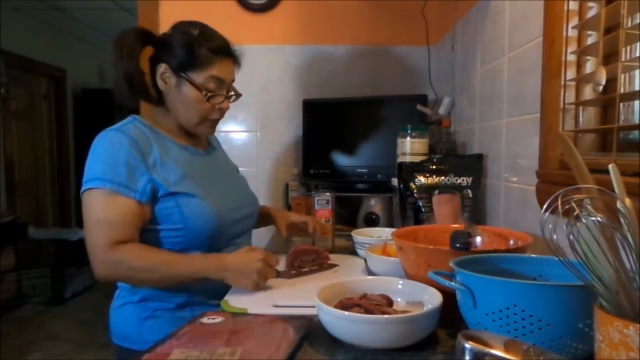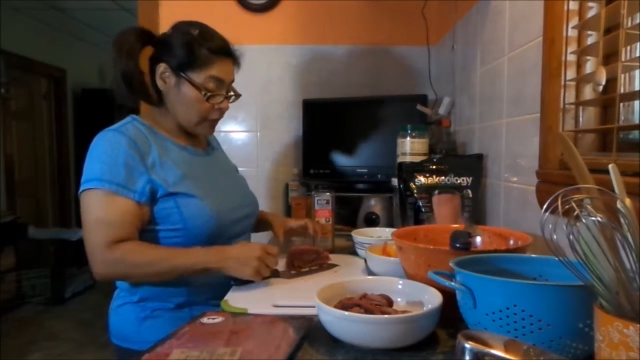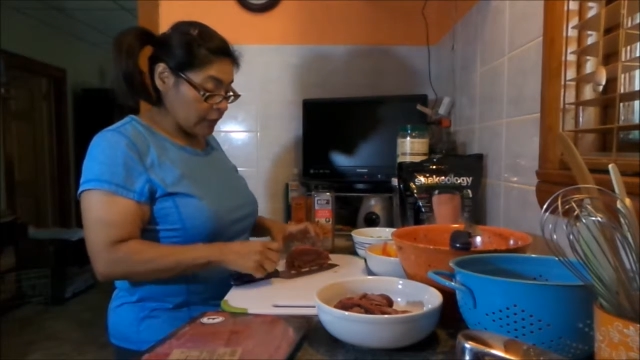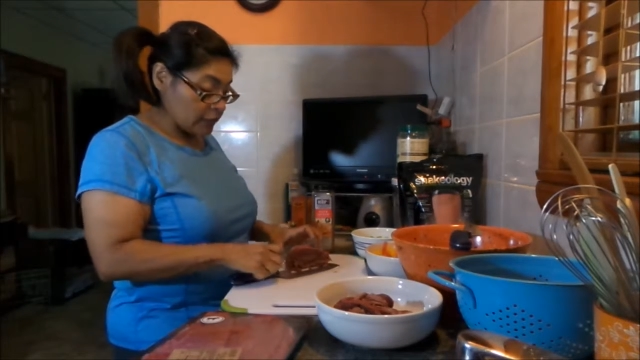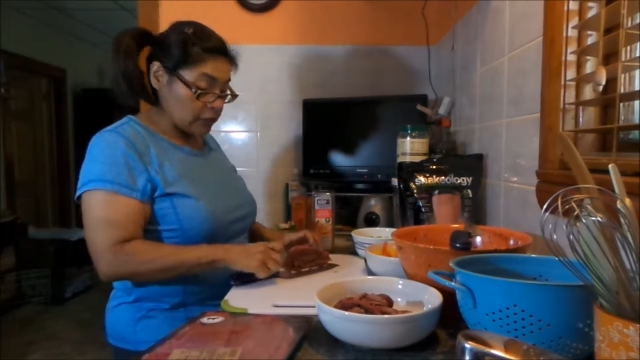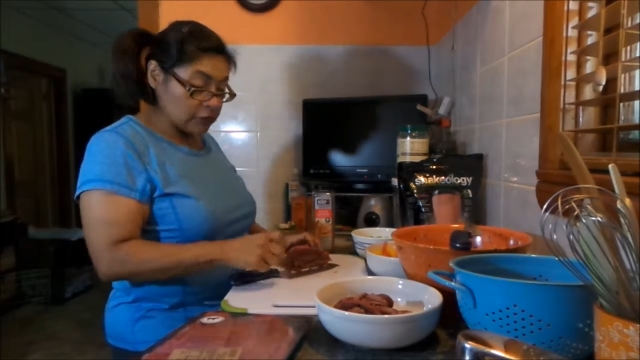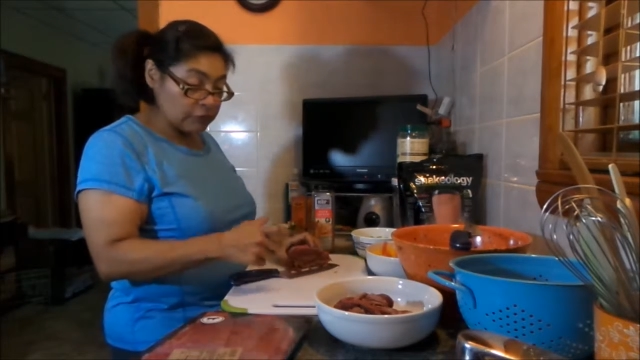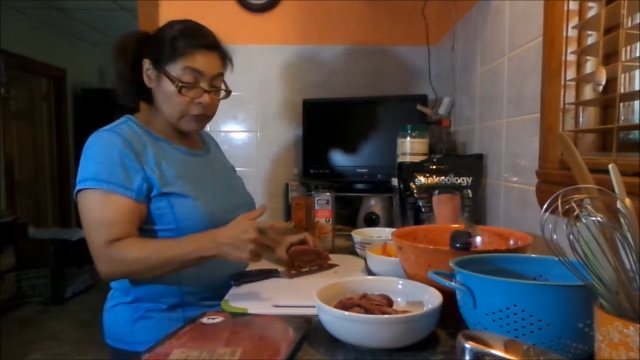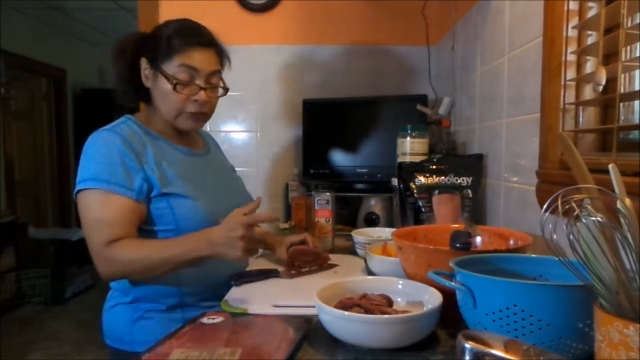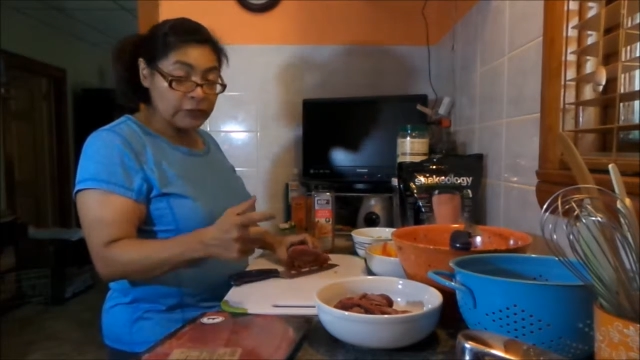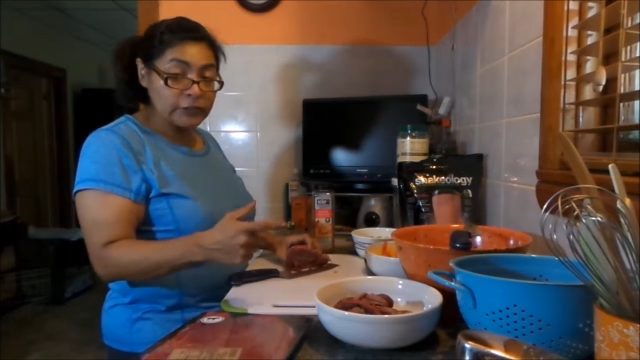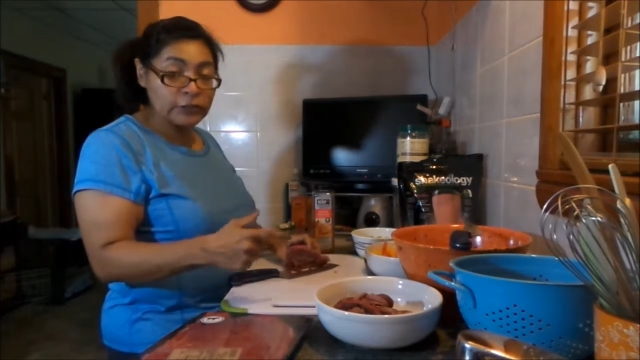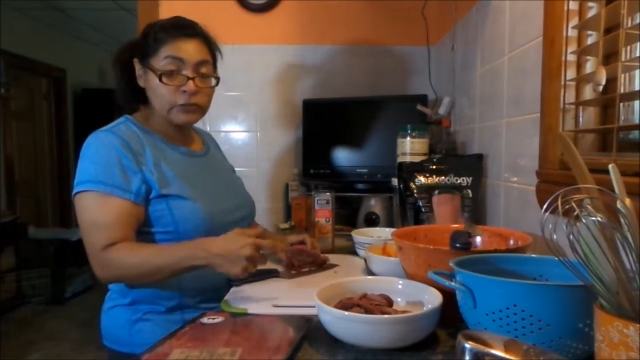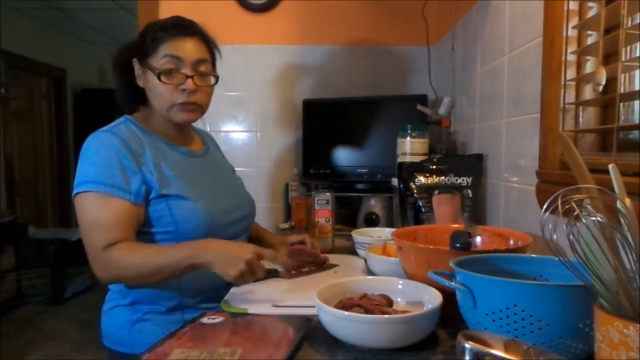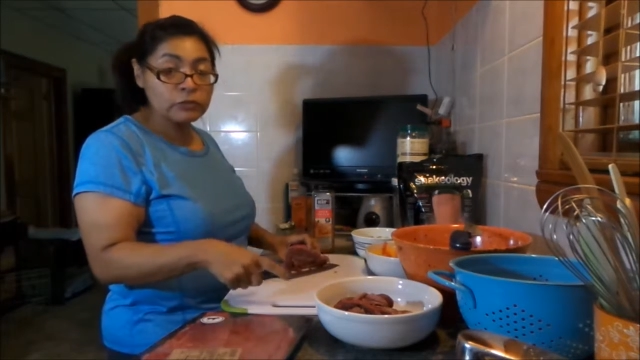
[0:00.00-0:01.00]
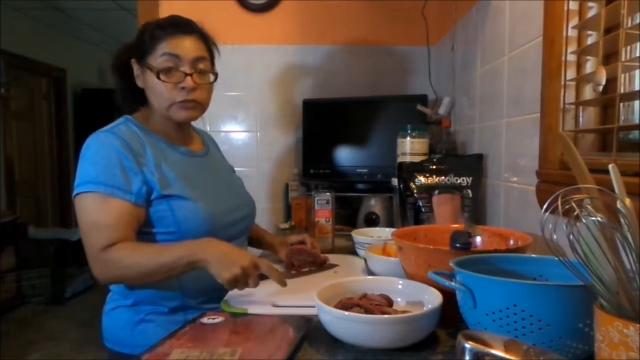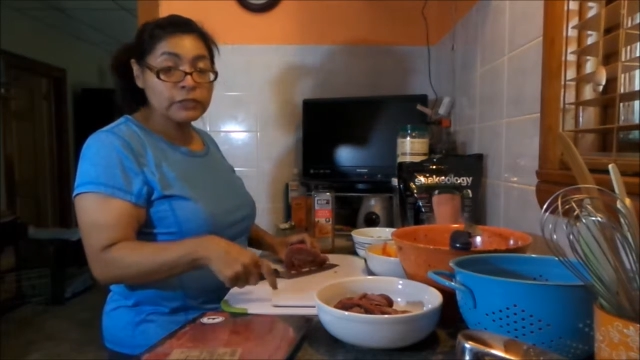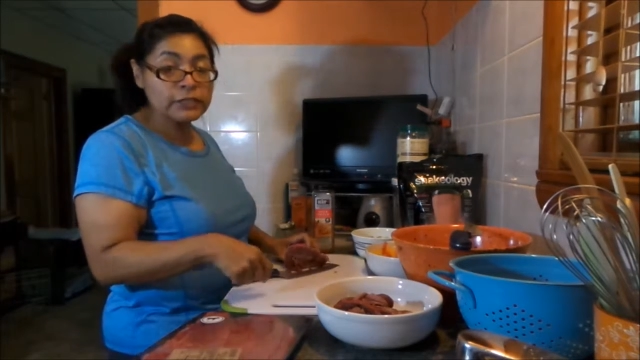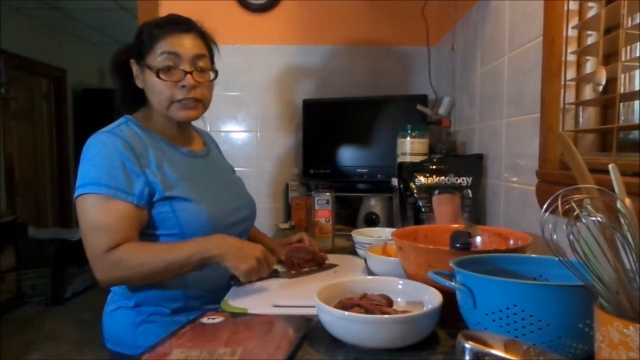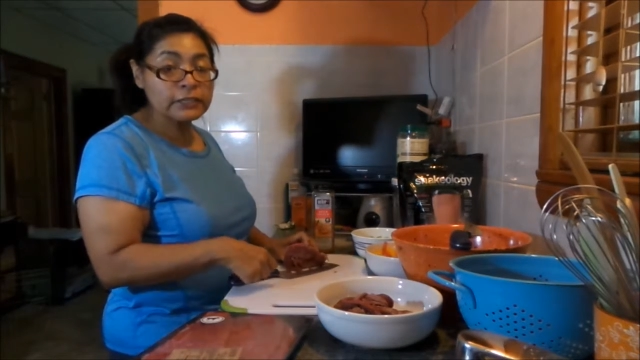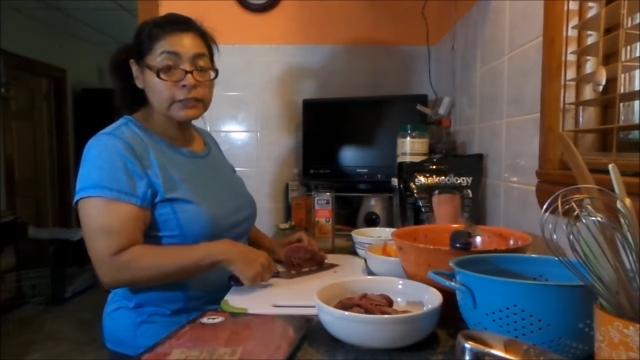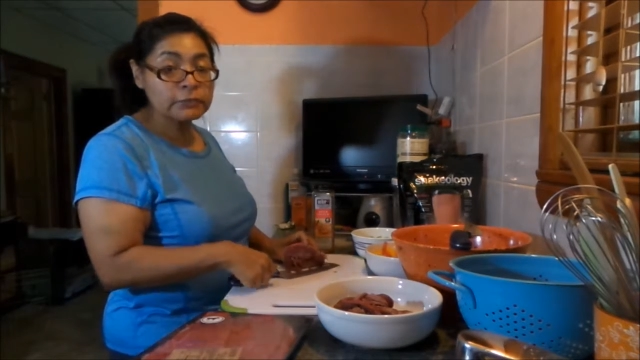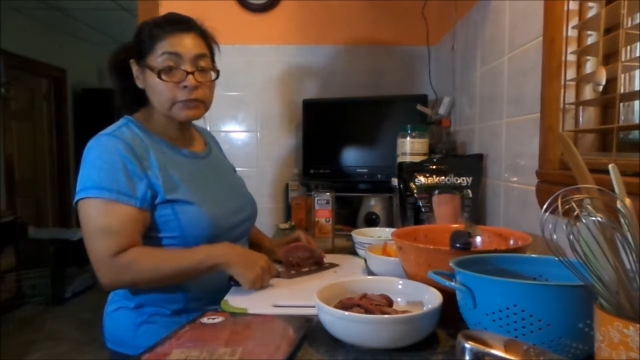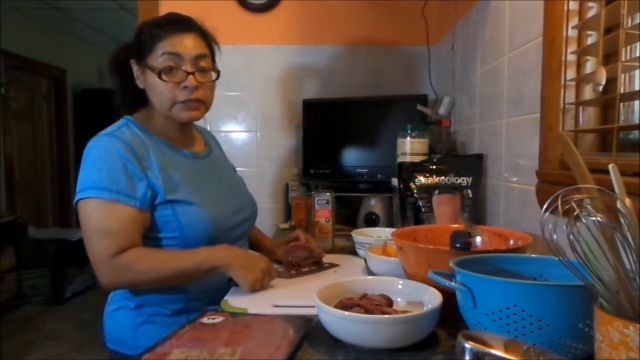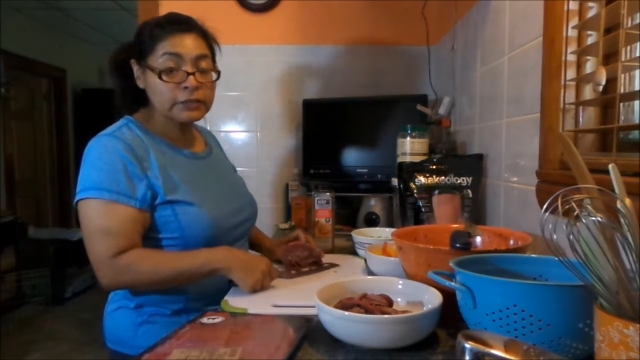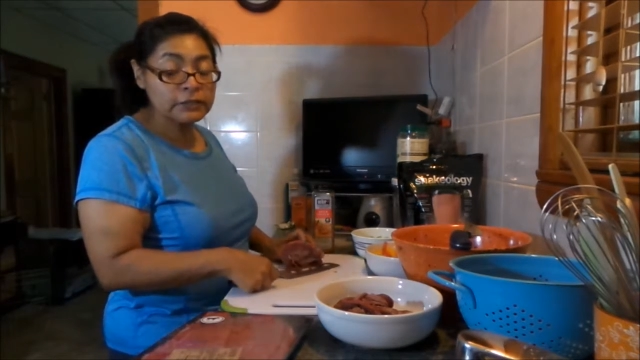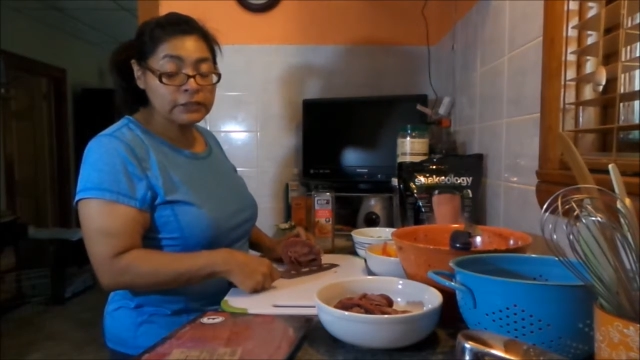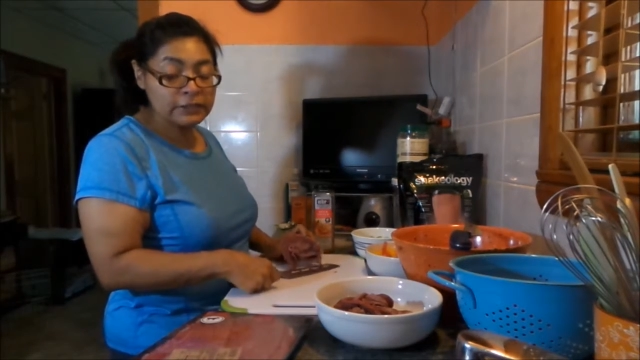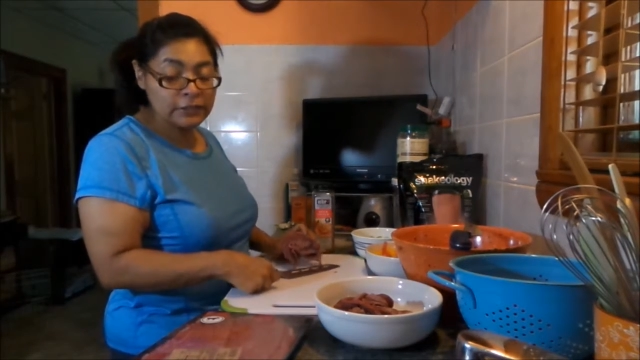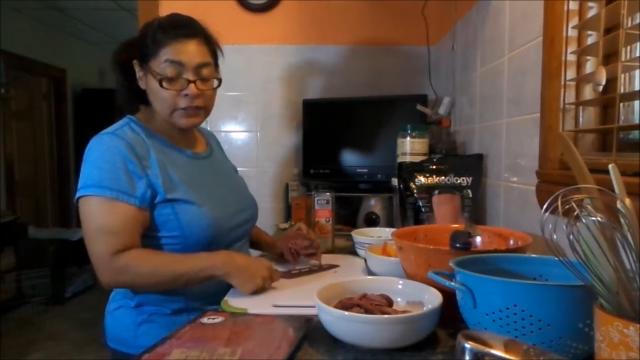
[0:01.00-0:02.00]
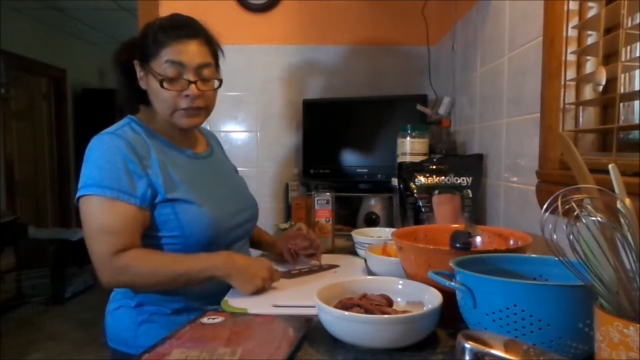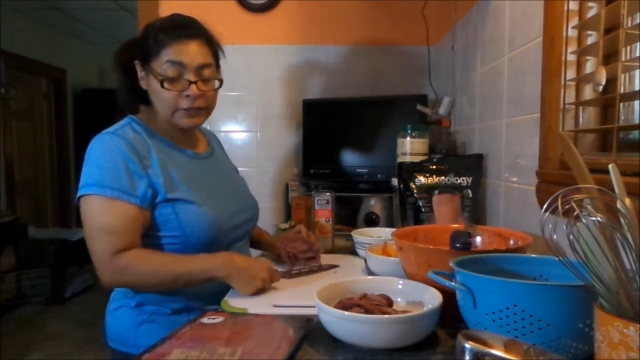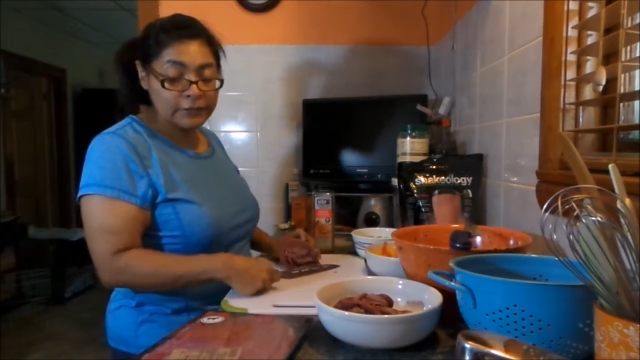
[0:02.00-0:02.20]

And I'll continue to cut up this